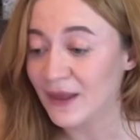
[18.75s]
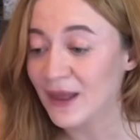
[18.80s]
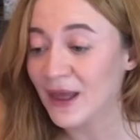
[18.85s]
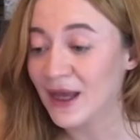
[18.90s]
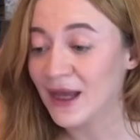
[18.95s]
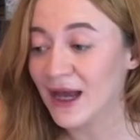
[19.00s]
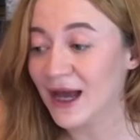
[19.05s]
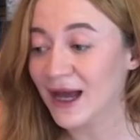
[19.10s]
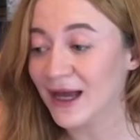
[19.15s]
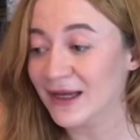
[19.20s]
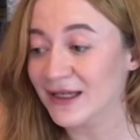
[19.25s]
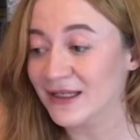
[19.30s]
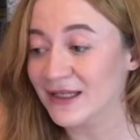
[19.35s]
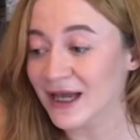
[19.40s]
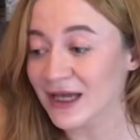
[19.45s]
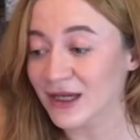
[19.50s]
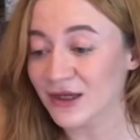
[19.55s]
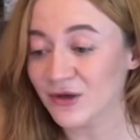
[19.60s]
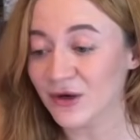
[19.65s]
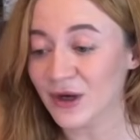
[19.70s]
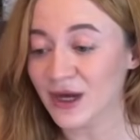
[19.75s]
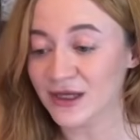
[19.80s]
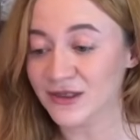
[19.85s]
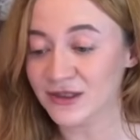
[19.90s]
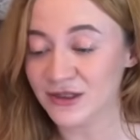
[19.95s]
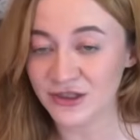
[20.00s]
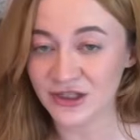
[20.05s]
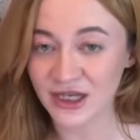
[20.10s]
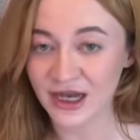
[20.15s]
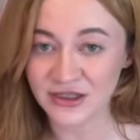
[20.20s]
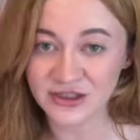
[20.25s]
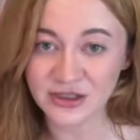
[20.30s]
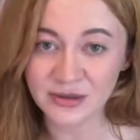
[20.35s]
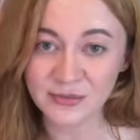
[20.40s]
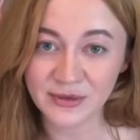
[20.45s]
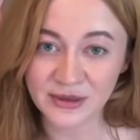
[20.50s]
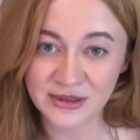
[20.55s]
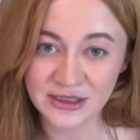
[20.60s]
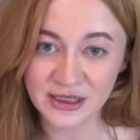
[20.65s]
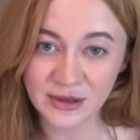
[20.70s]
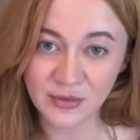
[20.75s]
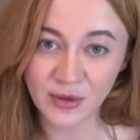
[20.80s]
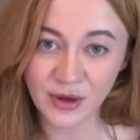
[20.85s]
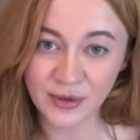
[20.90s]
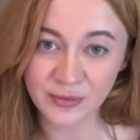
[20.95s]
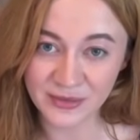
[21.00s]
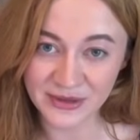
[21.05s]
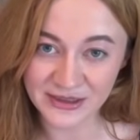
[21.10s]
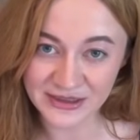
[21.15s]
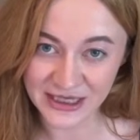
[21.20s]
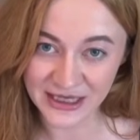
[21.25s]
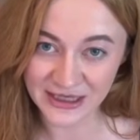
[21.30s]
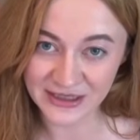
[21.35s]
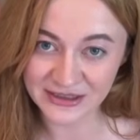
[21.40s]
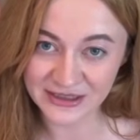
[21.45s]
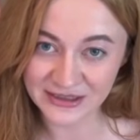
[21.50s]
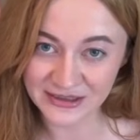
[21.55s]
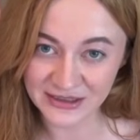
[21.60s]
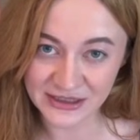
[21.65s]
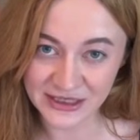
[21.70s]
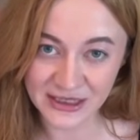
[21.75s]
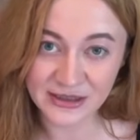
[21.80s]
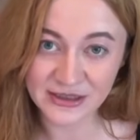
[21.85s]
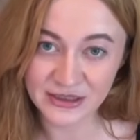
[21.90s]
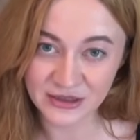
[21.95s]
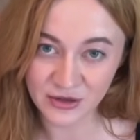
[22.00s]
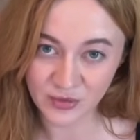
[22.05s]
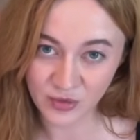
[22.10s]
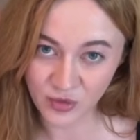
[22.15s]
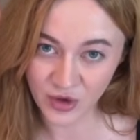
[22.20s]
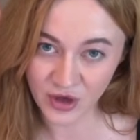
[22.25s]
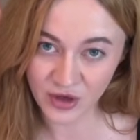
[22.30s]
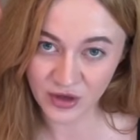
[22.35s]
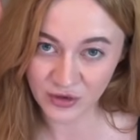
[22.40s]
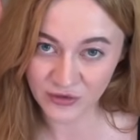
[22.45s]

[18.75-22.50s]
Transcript: I decided to ask ChatGPT what mistakes it sees in the work